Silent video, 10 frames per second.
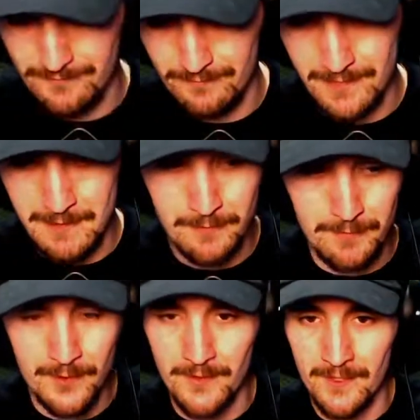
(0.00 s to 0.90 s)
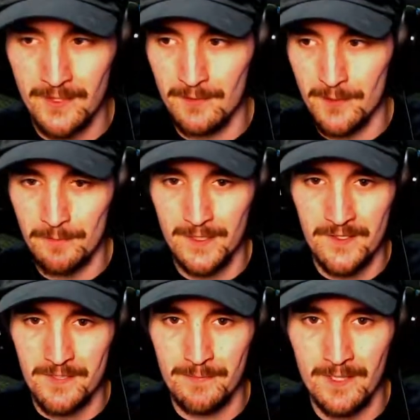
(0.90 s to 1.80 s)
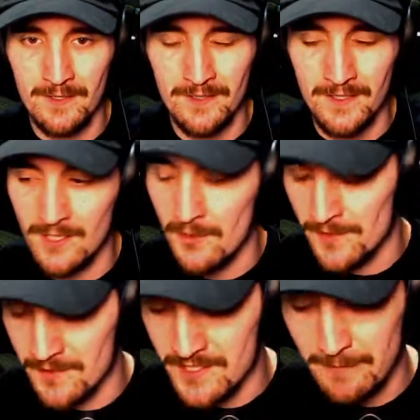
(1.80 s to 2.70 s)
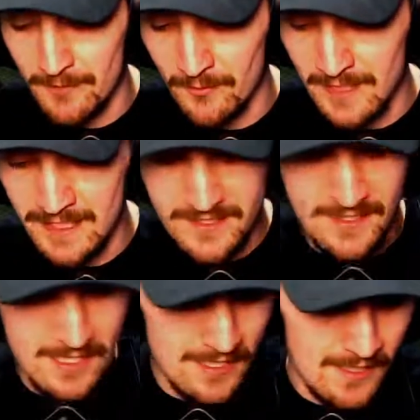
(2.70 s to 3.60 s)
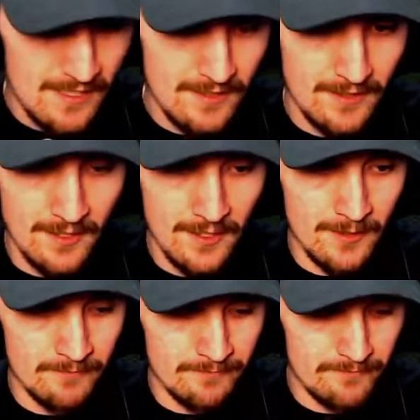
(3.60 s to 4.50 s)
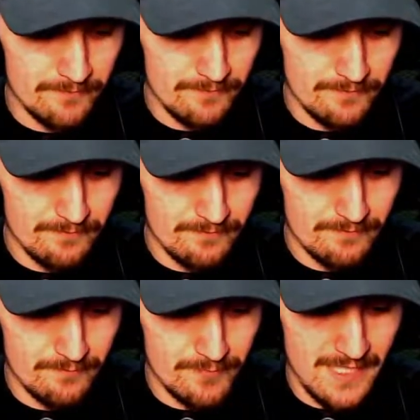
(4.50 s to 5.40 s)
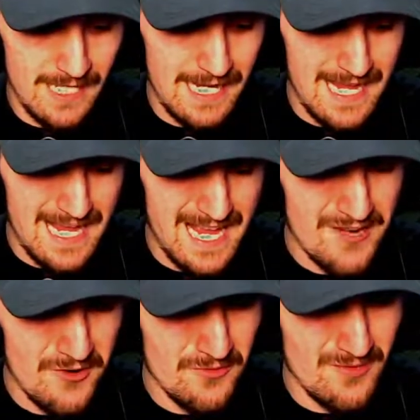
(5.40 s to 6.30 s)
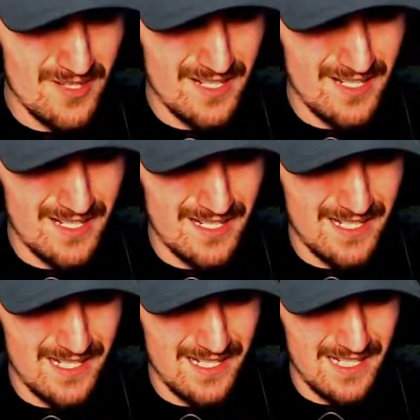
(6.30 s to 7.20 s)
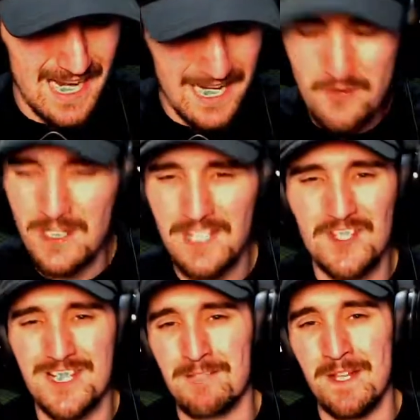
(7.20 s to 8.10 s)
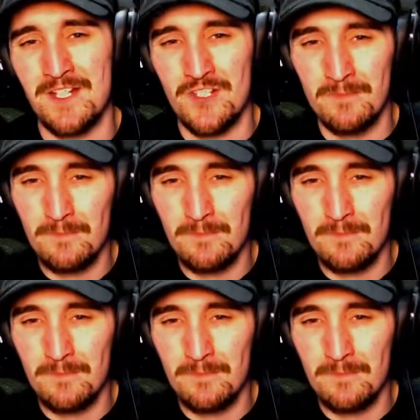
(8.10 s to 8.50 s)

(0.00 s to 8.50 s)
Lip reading: people pulling their players apart and then going their separate ways. But I don't get the suspension.